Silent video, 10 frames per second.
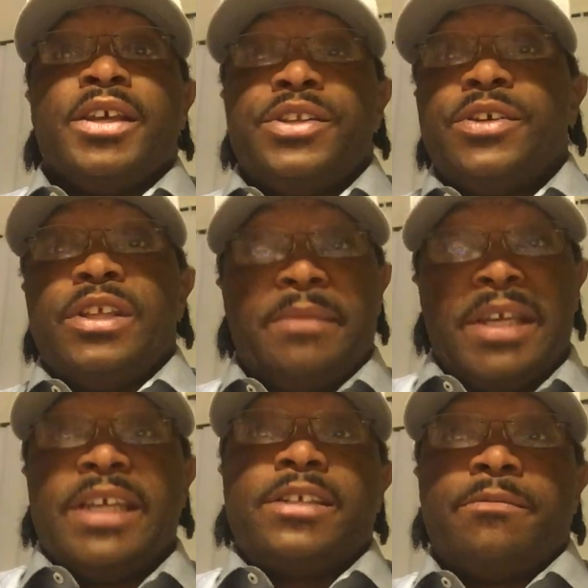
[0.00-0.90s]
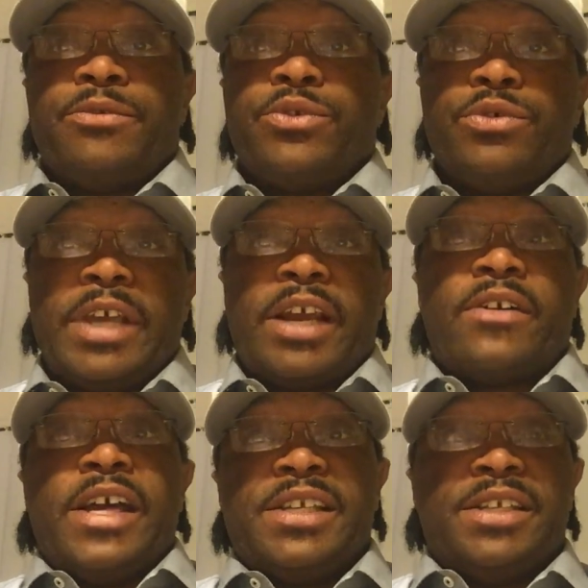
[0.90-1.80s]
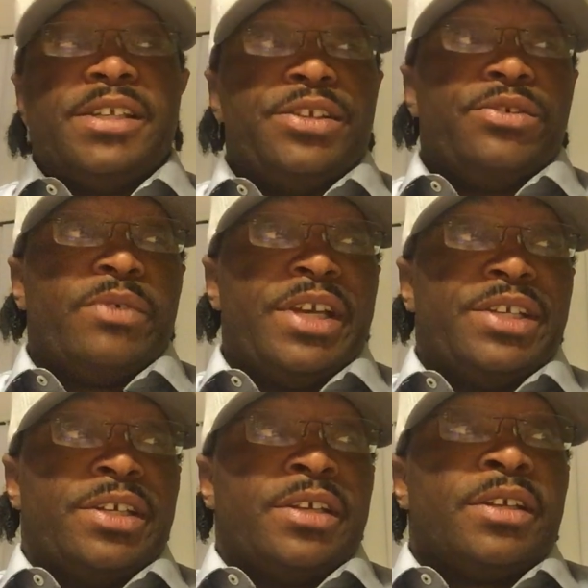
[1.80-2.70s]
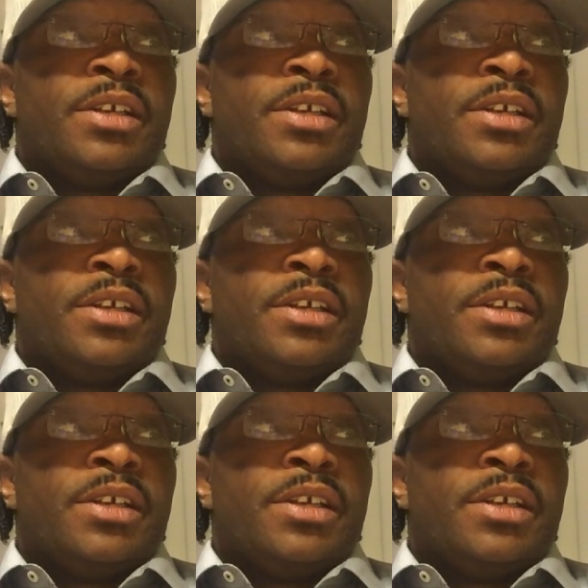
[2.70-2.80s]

to them to get them through that crisis situation.